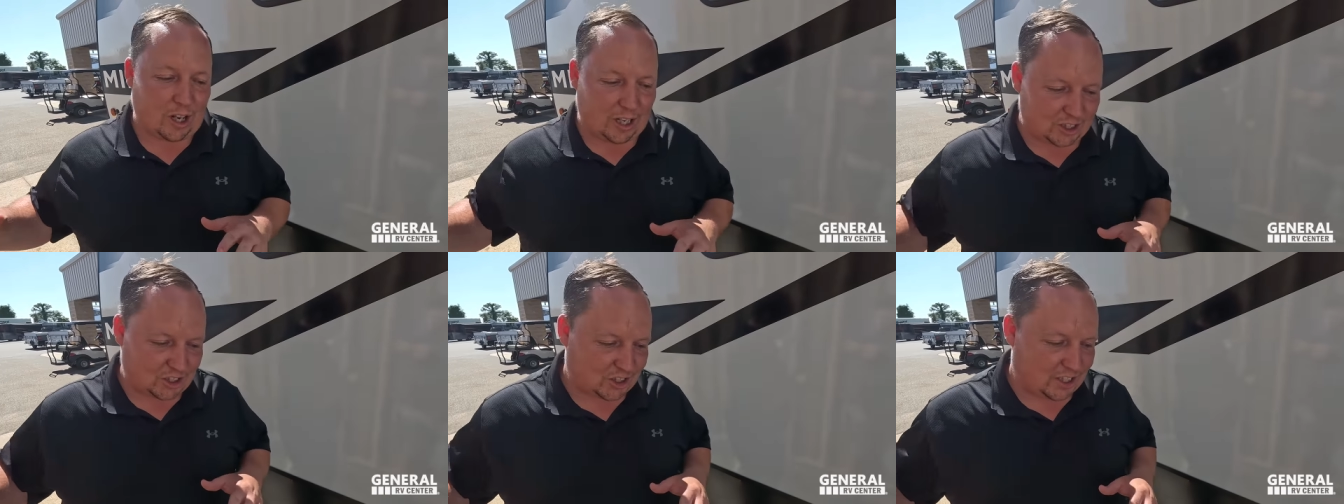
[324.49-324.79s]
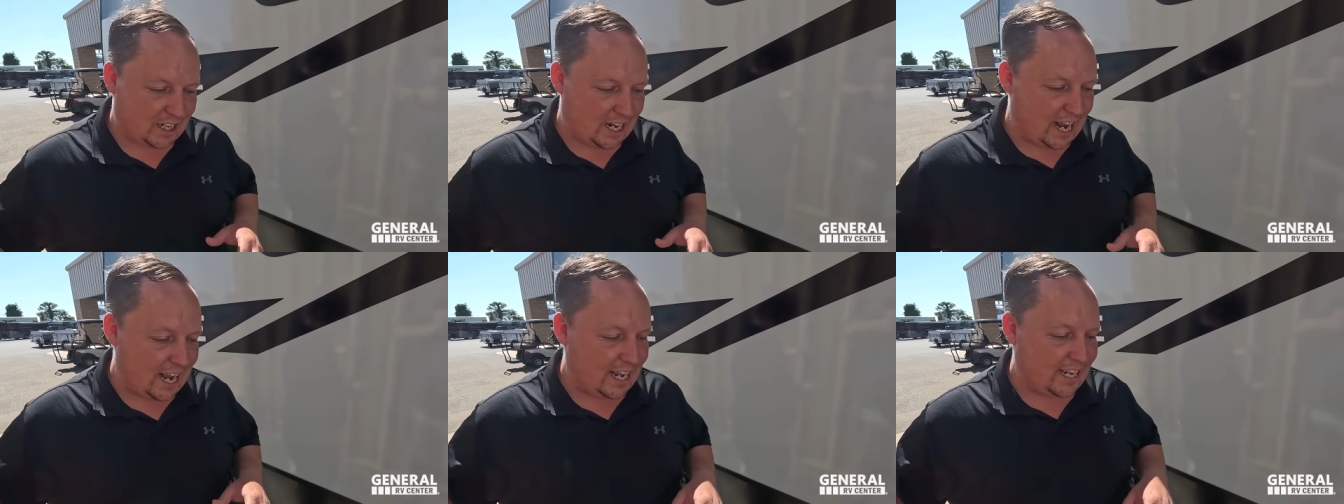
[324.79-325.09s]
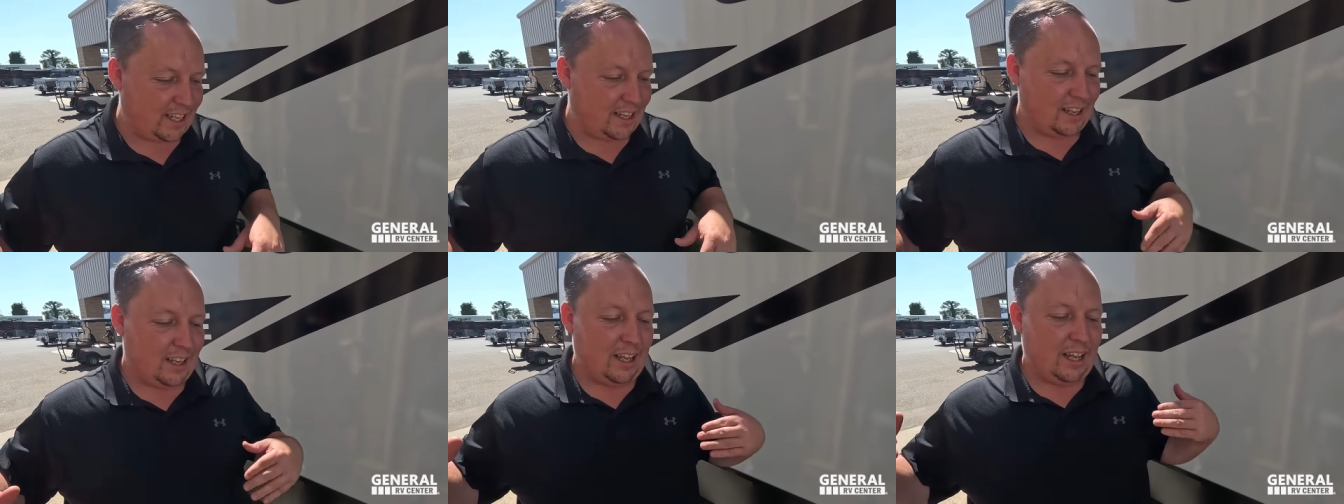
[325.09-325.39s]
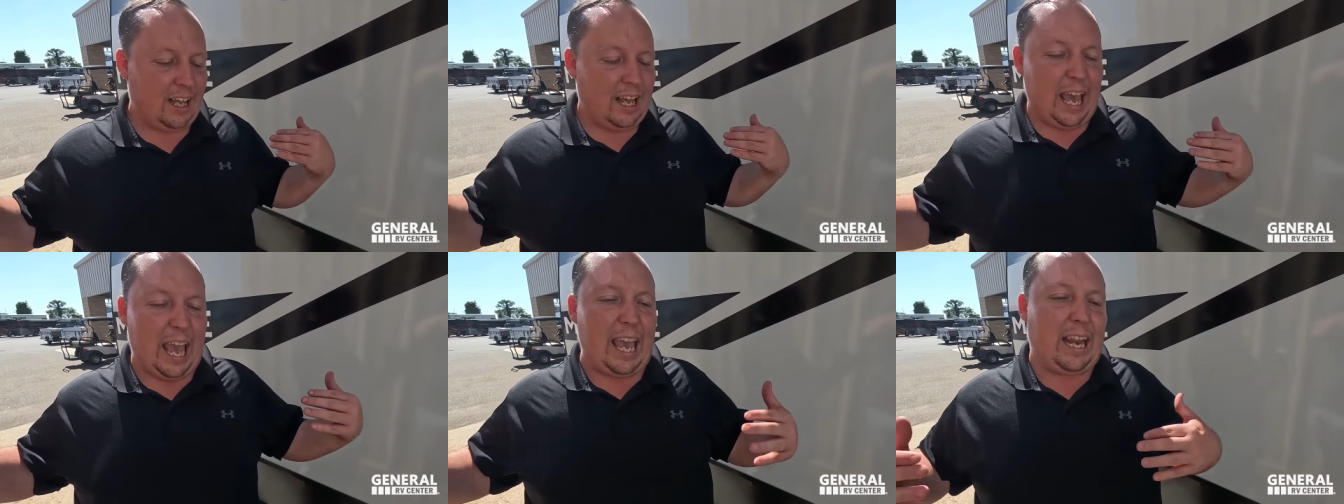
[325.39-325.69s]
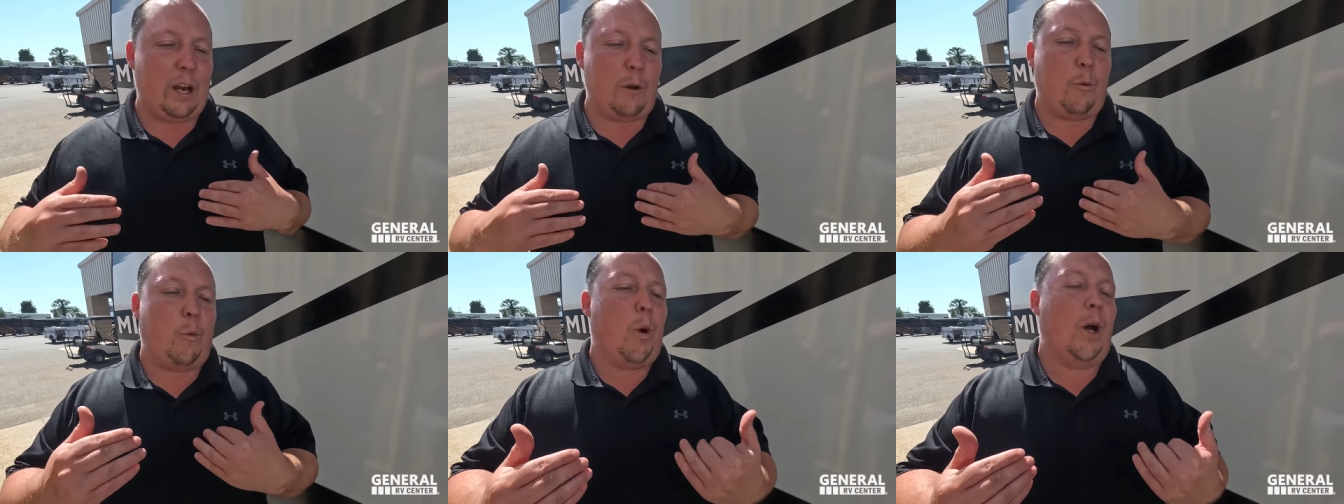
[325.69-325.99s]
lunch today. Yeah.
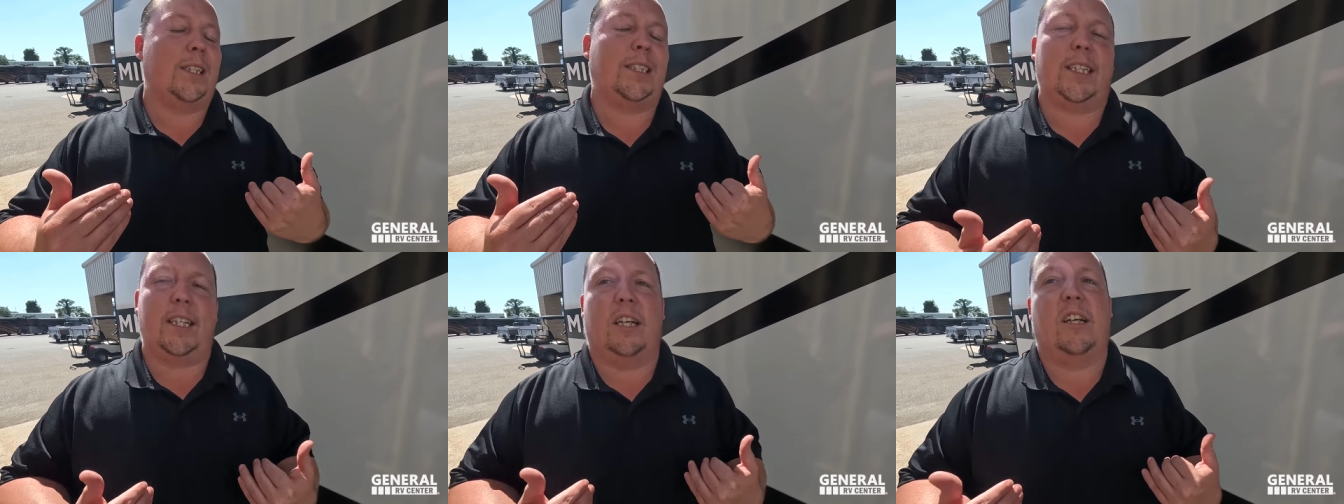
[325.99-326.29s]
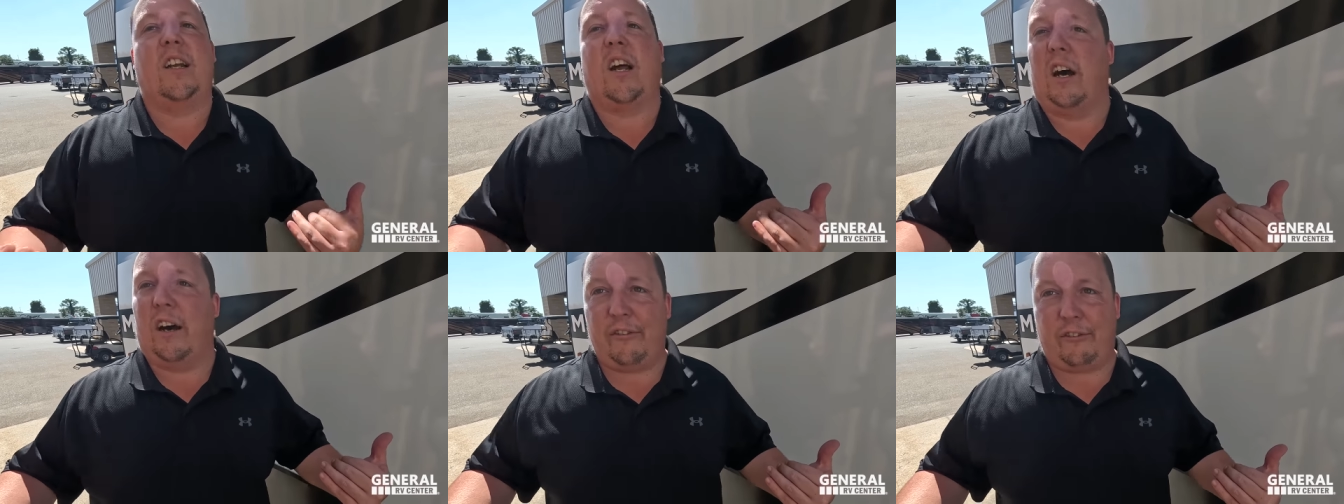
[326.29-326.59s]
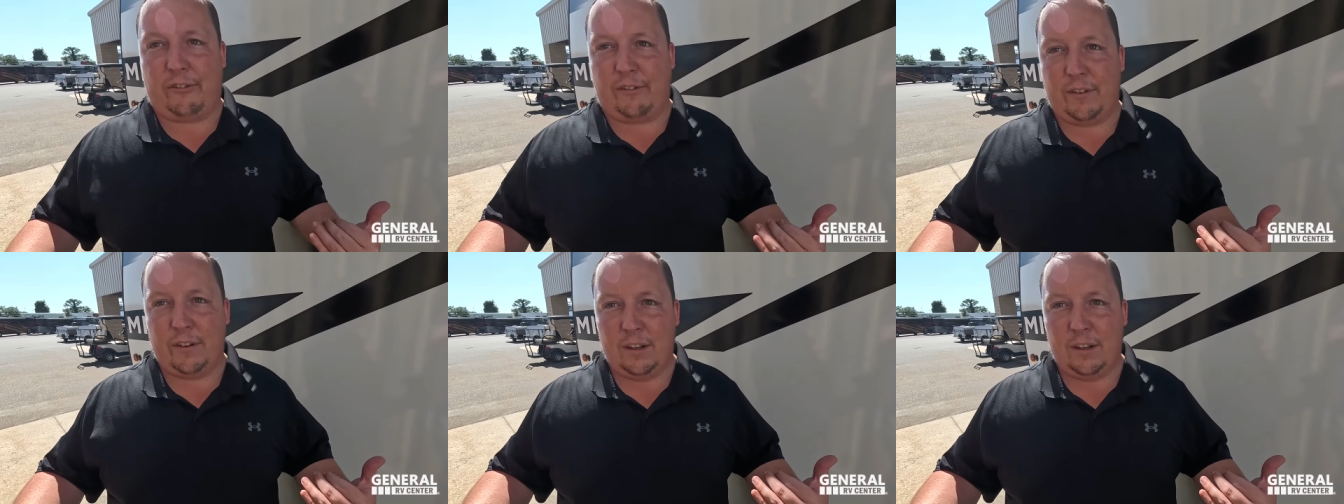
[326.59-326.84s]
And it wasn't enough.